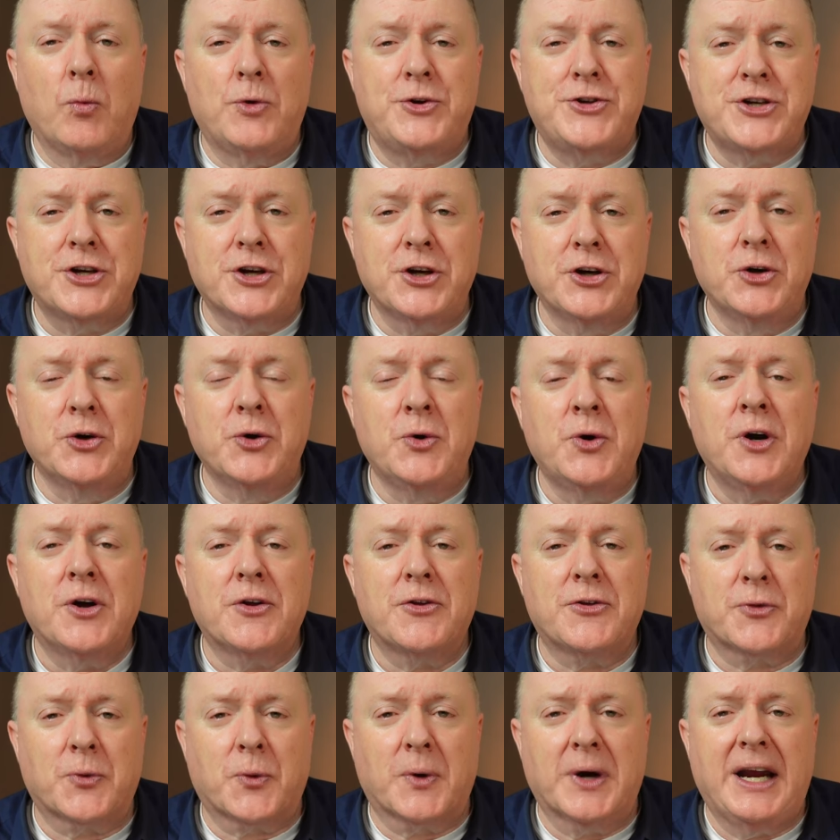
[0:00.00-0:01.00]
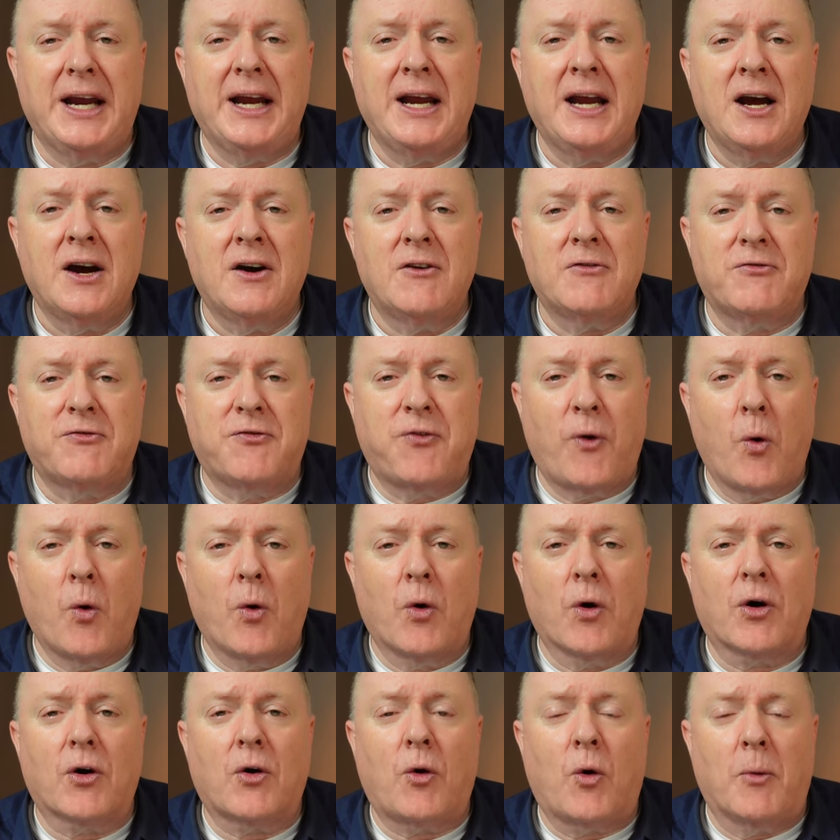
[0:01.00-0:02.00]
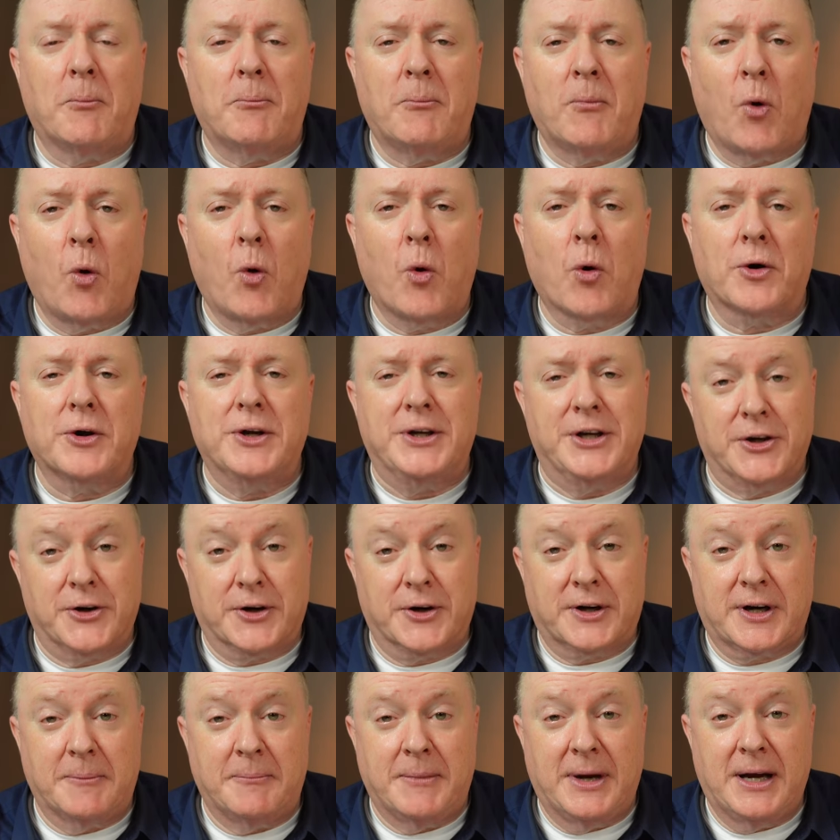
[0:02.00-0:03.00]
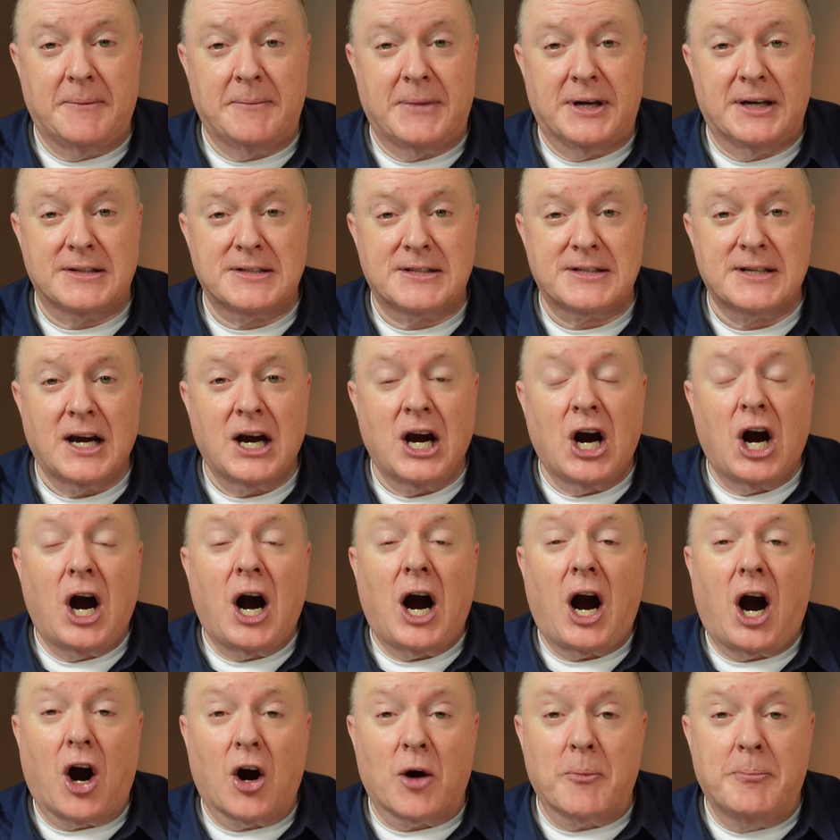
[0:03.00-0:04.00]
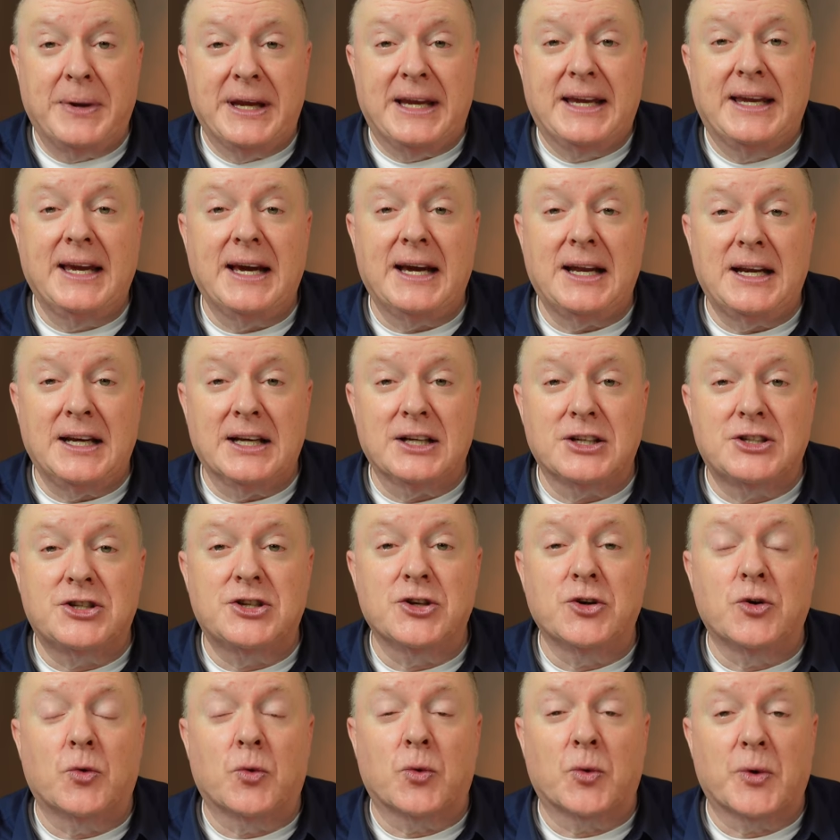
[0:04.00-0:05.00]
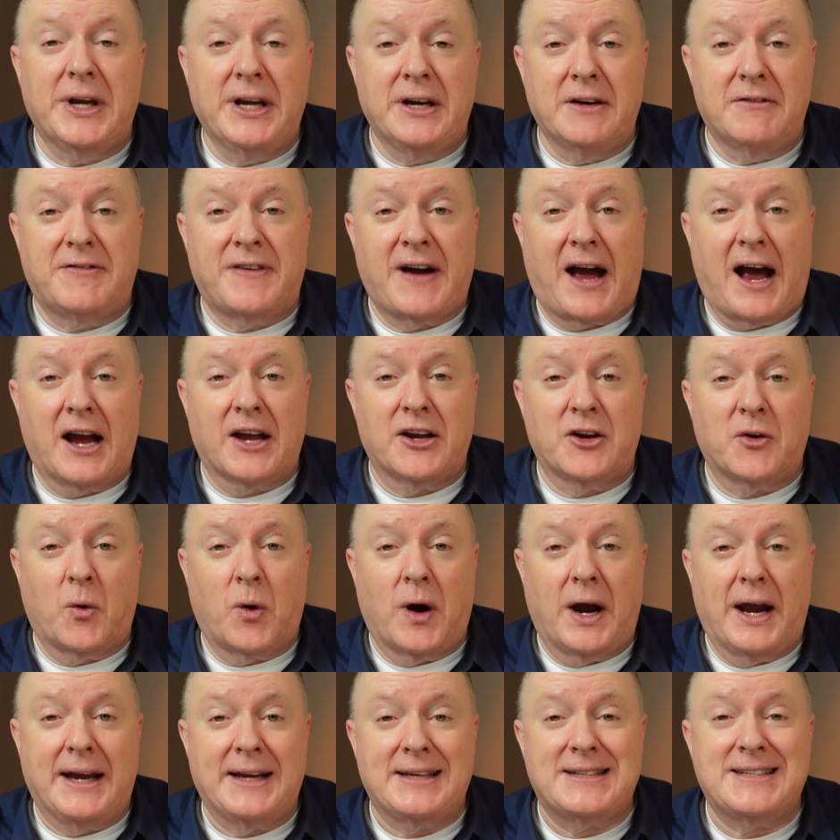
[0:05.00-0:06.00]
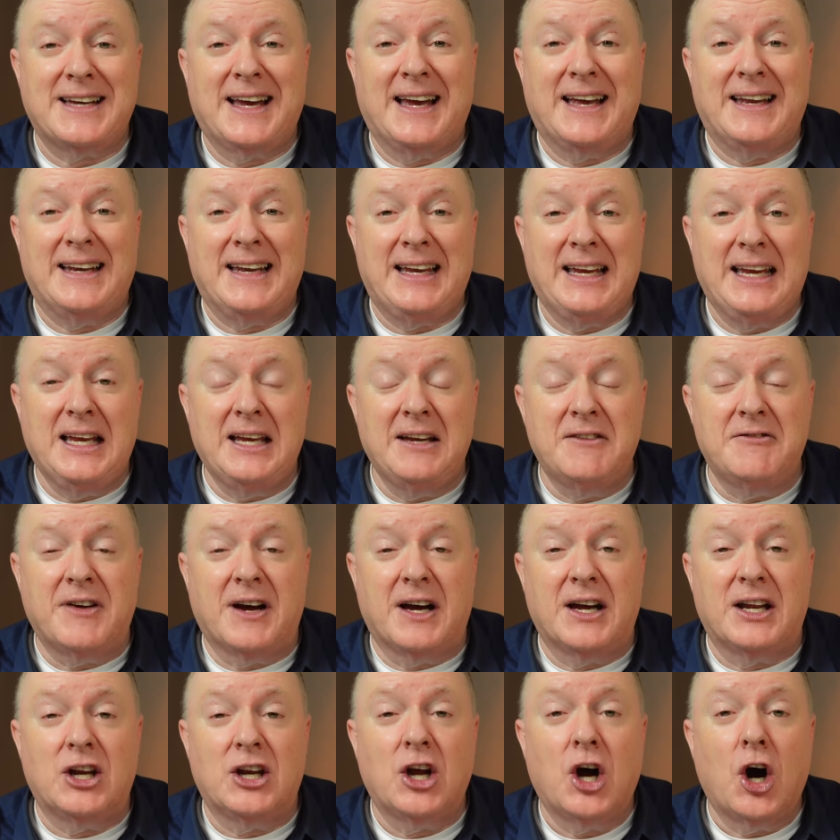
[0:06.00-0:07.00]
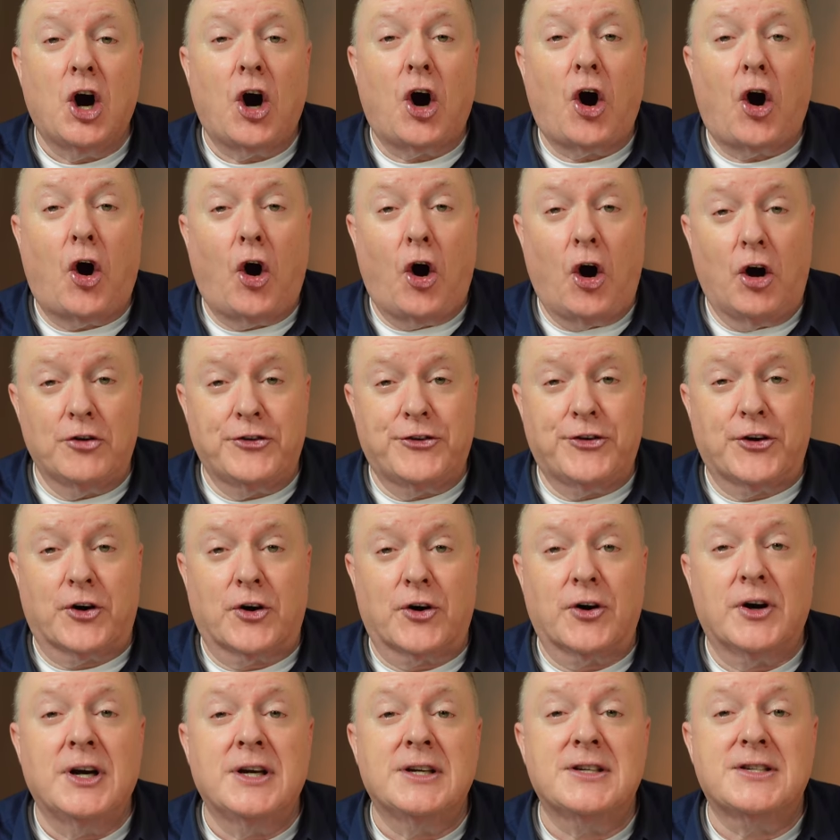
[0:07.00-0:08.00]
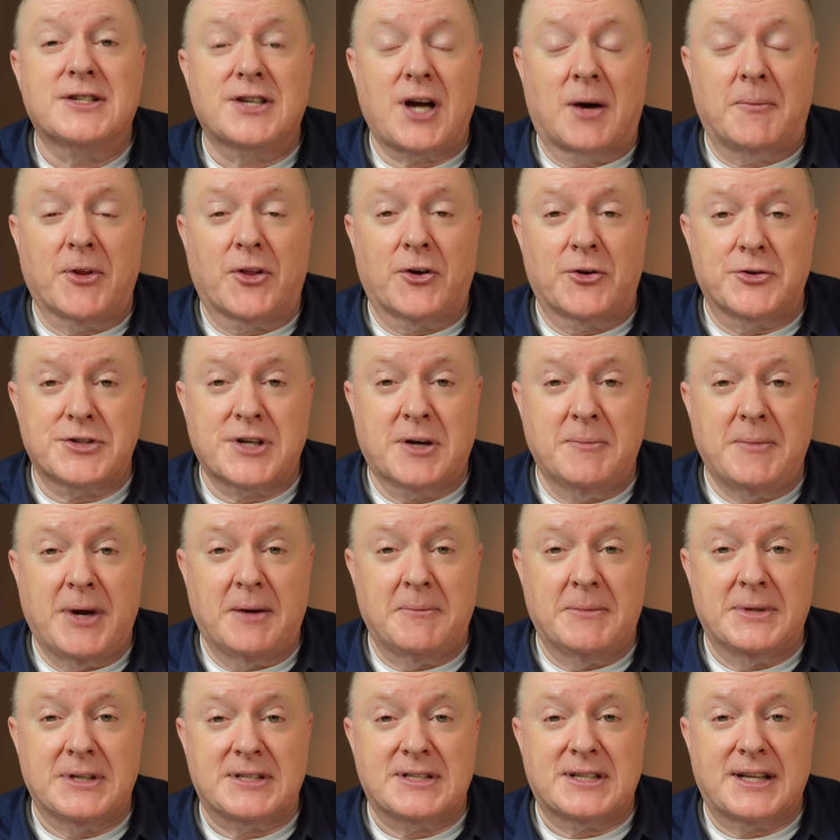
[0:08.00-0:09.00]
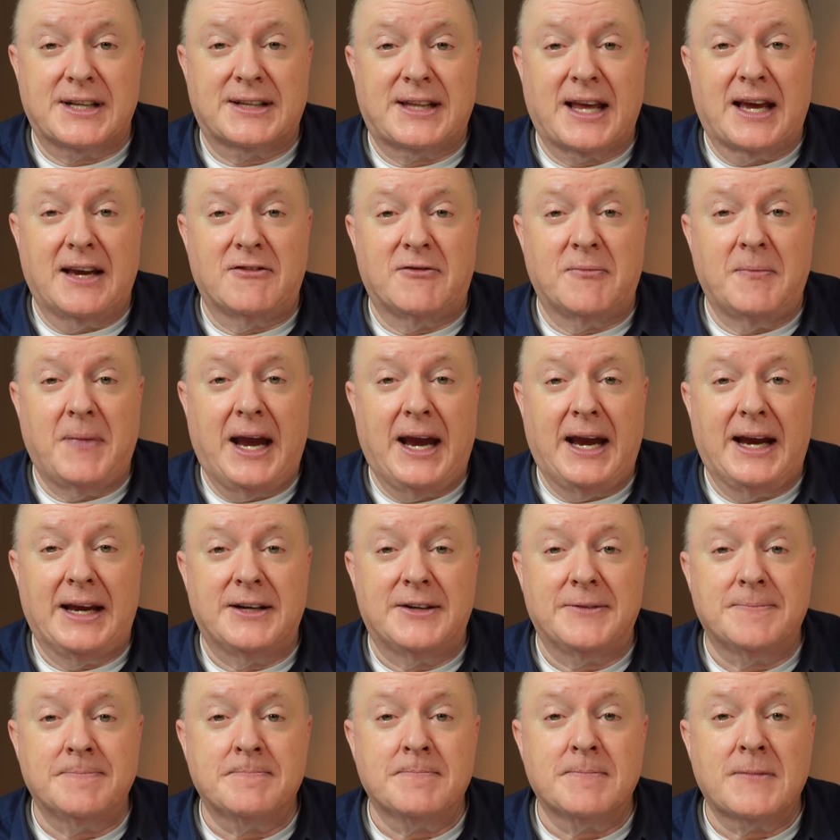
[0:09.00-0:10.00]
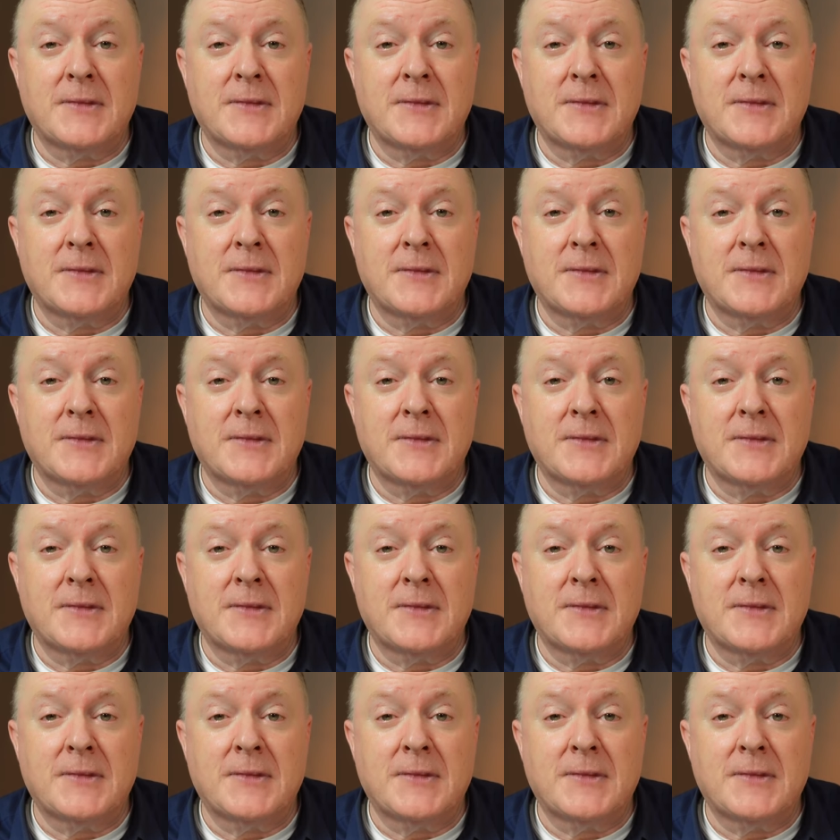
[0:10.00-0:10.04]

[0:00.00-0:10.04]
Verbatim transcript: two, three, four, or more year commitments are beginning to reevaluate and even alter some of those commitments that they've made